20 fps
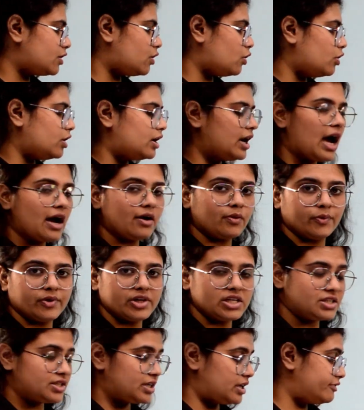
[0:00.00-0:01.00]
code
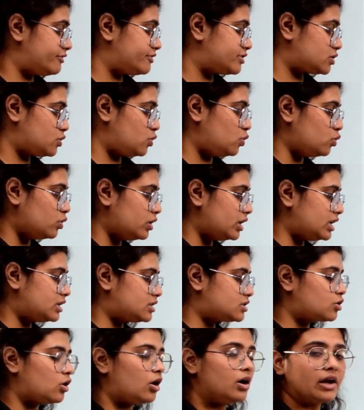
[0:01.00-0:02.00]
language, if school
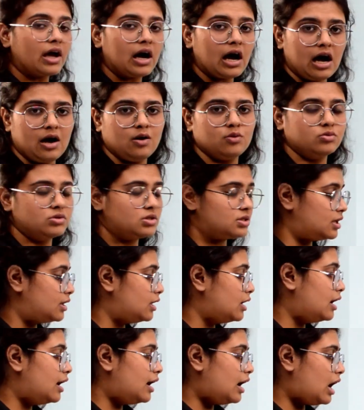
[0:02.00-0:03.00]
is called house,
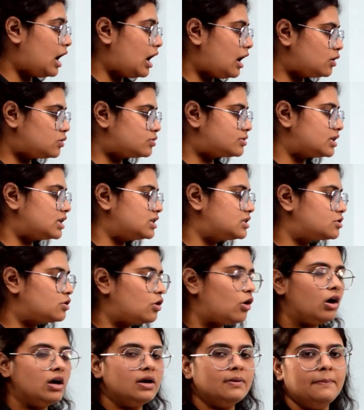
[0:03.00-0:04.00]
house is
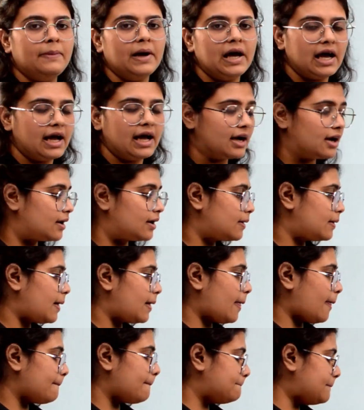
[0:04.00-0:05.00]
called bag,
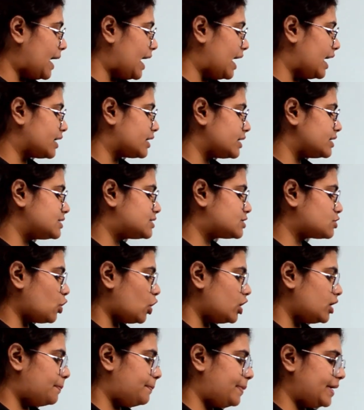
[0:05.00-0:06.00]
bag is
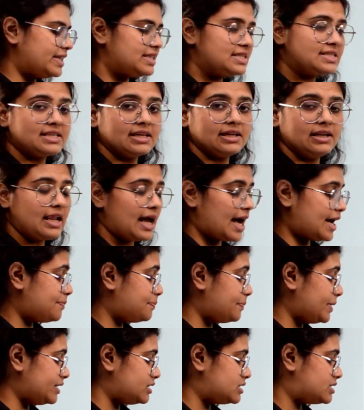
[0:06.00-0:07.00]
called pencil,
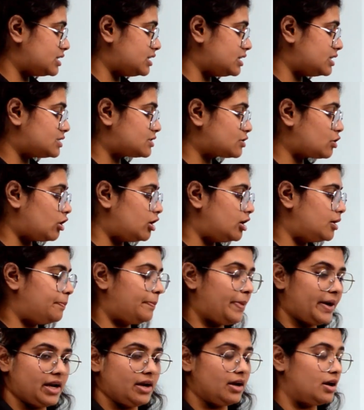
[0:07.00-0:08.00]
and pencil is called
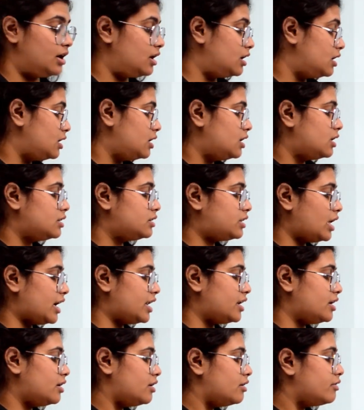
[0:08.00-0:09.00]
pen,
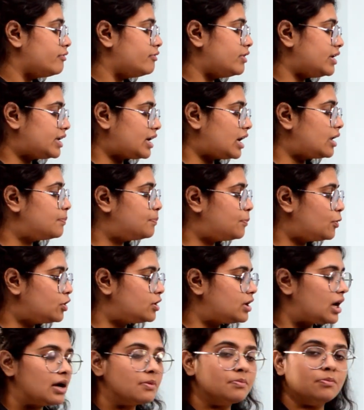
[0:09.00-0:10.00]
then we can
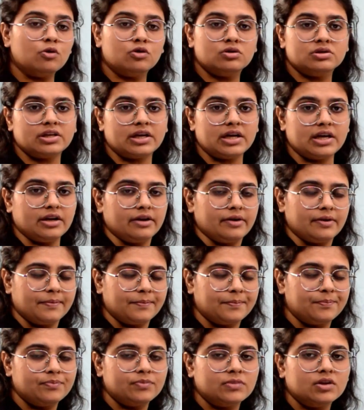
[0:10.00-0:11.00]
put our books in.
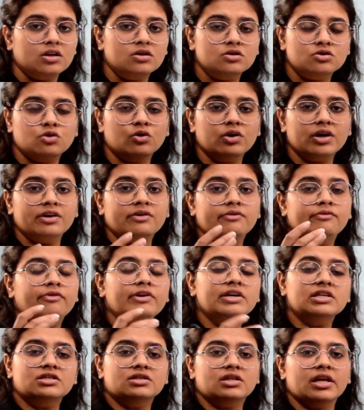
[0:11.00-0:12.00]
So in
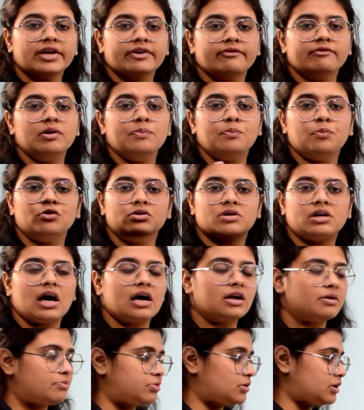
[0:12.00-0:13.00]
which thing we put
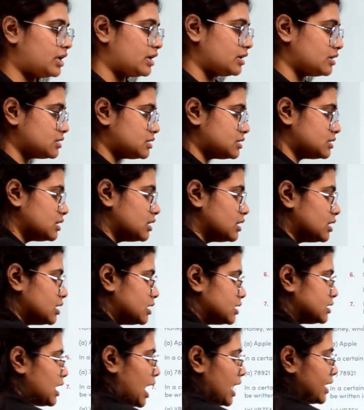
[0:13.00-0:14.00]
our things?
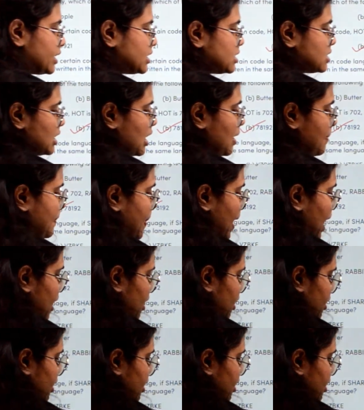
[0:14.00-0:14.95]
That is a bag.